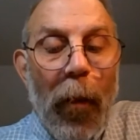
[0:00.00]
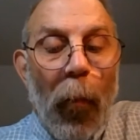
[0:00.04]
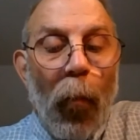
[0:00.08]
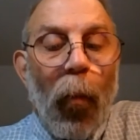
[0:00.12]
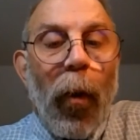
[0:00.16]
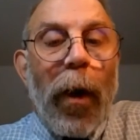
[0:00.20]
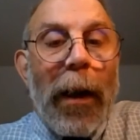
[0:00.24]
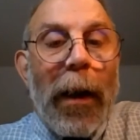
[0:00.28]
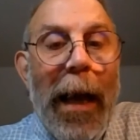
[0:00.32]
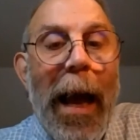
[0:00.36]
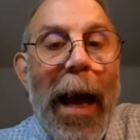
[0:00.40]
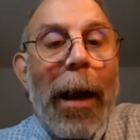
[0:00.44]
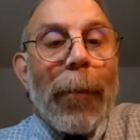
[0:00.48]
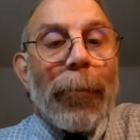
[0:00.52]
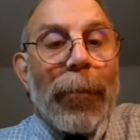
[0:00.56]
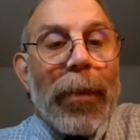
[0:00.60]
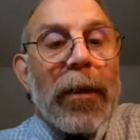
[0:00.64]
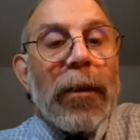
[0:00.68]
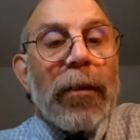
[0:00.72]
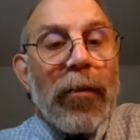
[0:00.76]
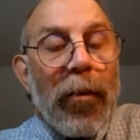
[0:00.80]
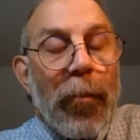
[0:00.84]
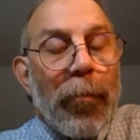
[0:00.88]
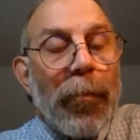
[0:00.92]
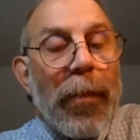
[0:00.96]
what
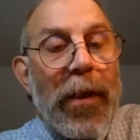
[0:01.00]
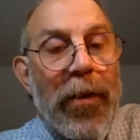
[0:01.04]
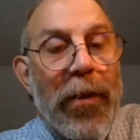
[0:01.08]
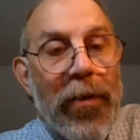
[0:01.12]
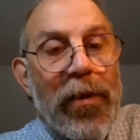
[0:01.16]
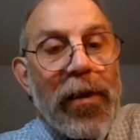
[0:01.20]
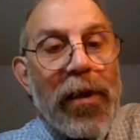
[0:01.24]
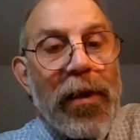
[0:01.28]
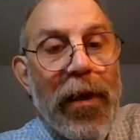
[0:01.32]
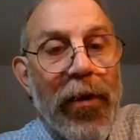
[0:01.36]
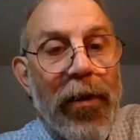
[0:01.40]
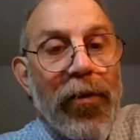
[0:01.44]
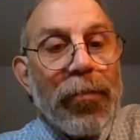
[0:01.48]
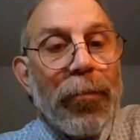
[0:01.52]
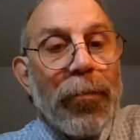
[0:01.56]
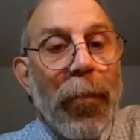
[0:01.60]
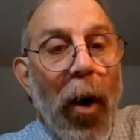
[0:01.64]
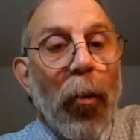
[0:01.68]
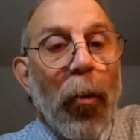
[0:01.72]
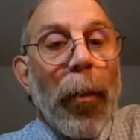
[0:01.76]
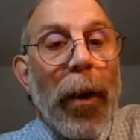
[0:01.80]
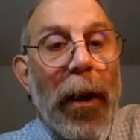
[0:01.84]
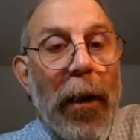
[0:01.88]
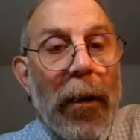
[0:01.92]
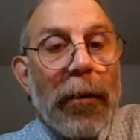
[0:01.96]
happened to Minsky's
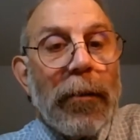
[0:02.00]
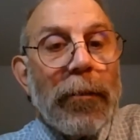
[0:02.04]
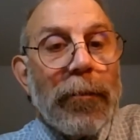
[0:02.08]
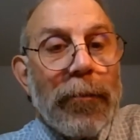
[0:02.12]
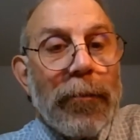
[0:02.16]
moment?